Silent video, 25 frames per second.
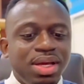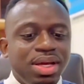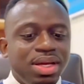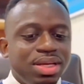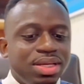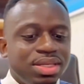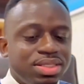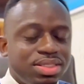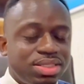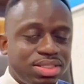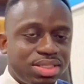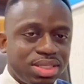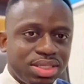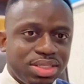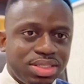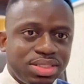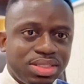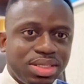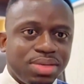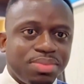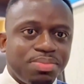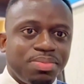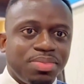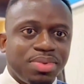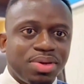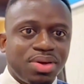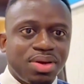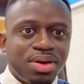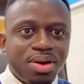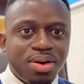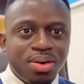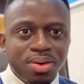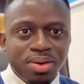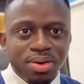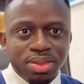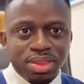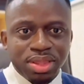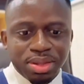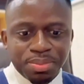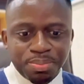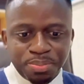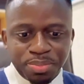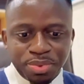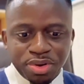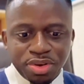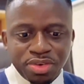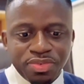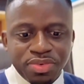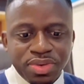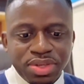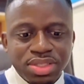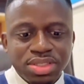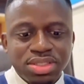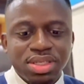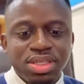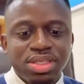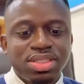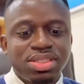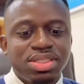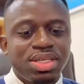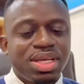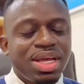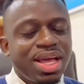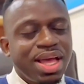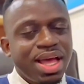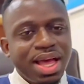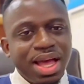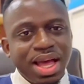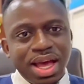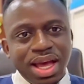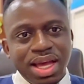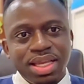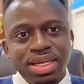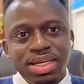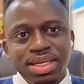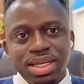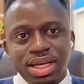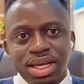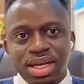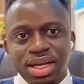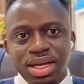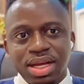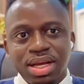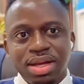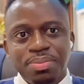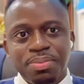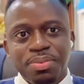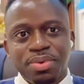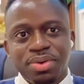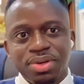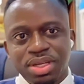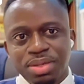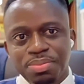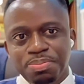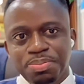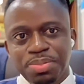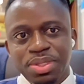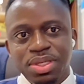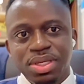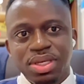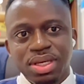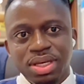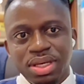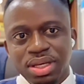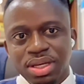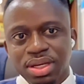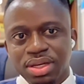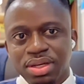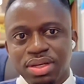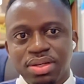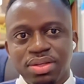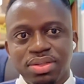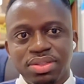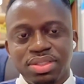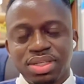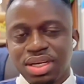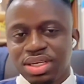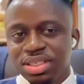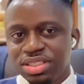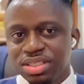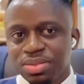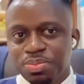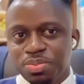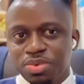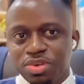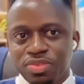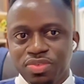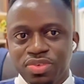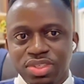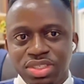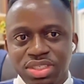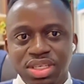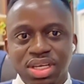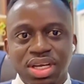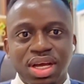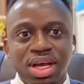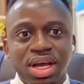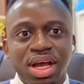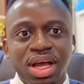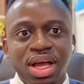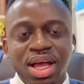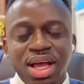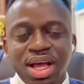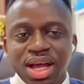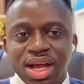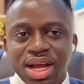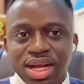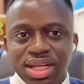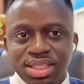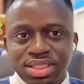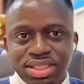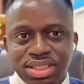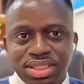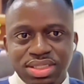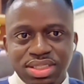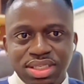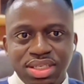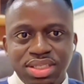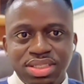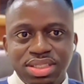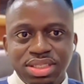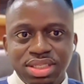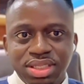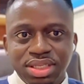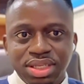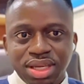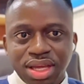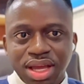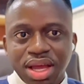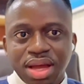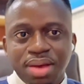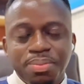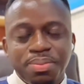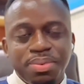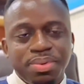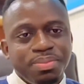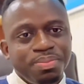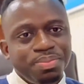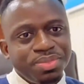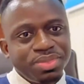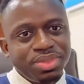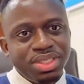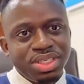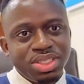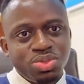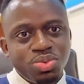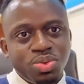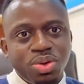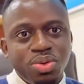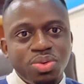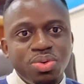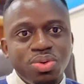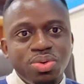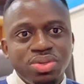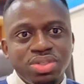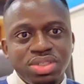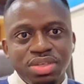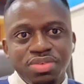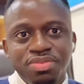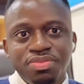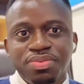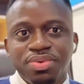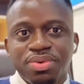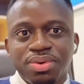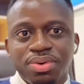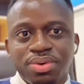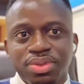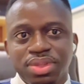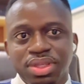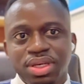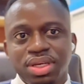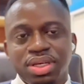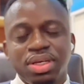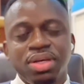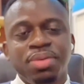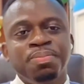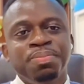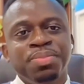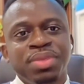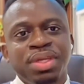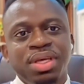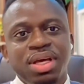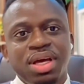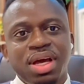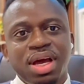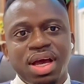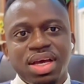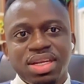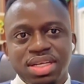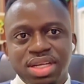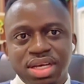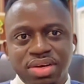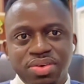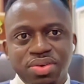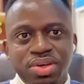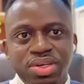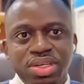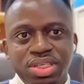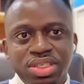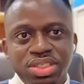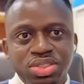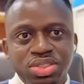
system, or the provinces and their cap, or the PAL, that is a provincial attestation cap. This one goes in for the undergraduate